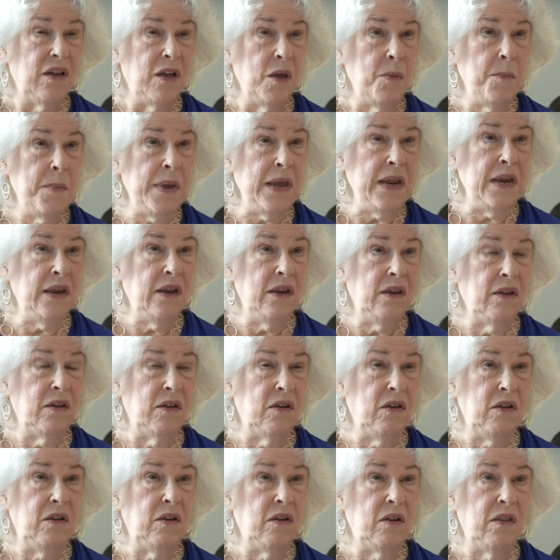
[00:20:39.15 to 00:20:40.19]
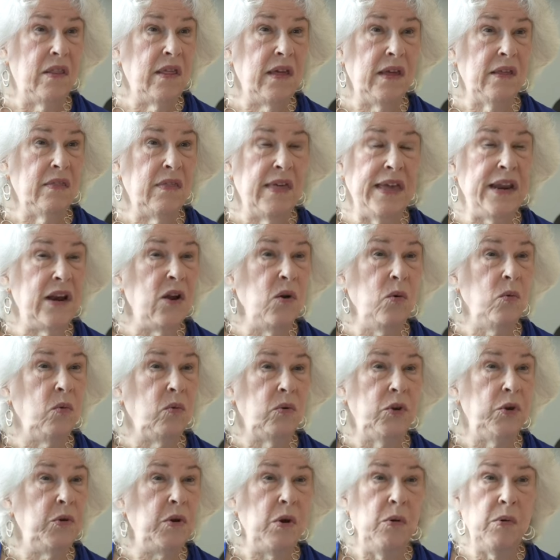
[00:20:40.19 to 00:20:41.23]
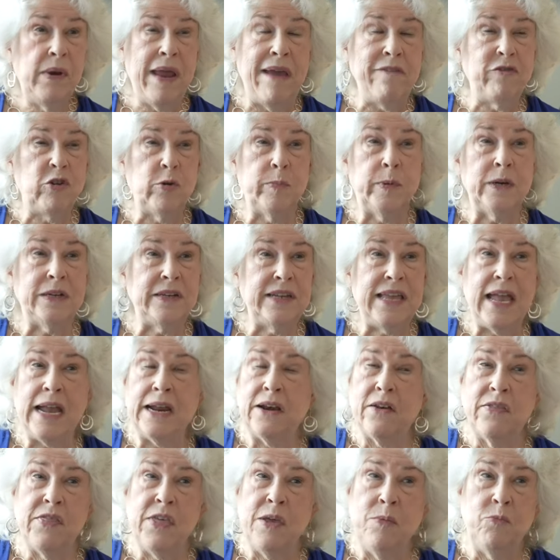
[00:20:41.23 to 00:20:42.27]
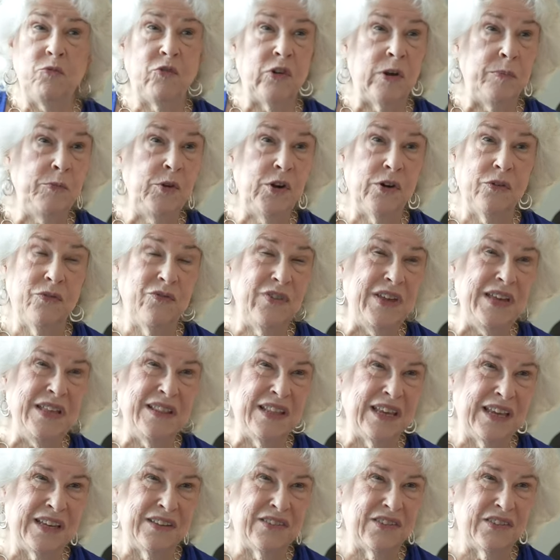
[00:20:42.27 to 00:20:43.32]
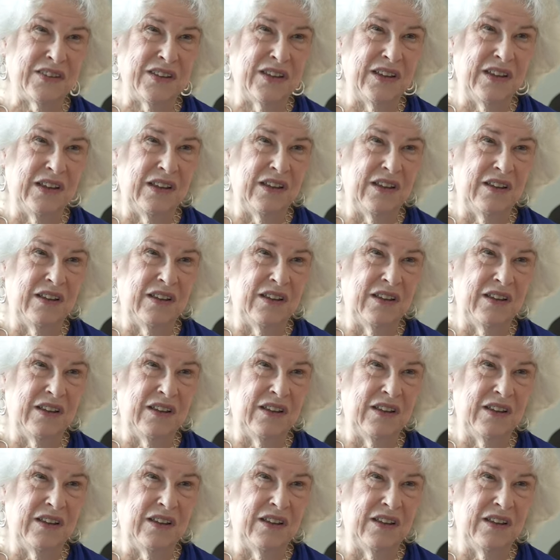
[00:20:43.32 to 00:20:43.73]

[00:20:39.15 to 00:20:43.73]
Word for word: I mean, they don't. You don't have to protect them from your feelings.